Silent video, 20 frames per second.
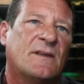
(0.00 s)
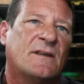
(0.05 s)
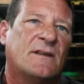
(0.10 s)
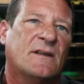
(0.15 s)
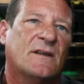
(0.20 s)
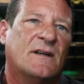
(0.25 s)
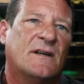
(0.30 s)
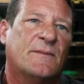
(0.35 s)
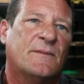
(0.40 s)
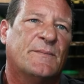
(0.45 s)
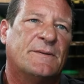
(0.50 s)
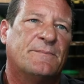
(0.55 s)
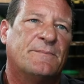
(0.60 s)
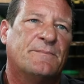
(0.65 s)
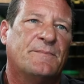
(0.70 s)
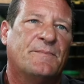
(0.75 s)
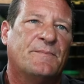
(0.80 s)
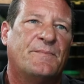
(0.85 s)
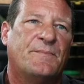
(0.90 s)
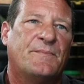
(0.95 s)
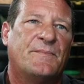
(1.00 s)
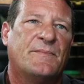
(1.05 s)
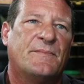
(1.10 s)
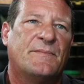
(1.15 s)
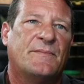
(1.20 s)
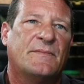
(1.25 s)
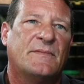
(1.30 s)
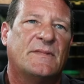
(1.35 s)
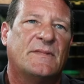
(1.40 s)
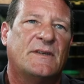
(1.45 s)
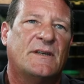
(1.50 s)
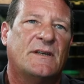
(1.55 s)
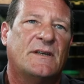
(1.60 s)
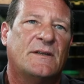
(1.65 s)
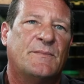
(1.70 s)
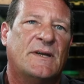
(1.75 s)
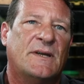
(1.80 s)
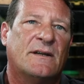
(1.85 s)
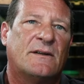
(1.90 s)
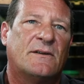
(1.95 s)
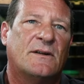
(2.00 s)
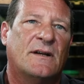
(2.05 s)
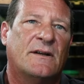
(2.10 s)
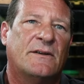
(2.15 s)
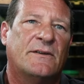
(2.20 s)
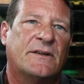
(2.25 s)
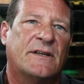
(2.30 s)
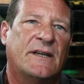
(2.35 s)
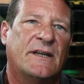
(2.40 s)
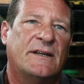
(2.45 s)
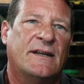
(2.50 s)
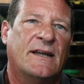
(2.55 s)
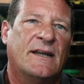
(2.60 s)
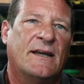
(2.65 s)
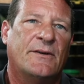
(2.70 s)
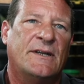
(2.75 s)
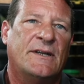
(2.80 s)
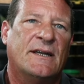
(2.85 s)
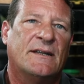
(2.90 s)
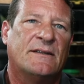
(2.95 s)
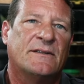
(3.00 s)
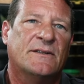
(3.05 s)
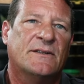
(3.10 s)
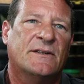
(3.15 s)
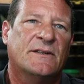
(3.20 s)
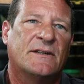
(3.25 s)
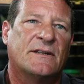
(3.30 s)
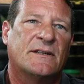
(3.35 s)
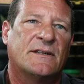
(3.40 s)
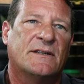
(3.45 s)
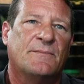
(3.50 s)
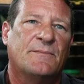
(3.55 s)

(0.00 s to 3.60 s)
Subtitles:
Come on. Get back around. Okay, now he got the hook.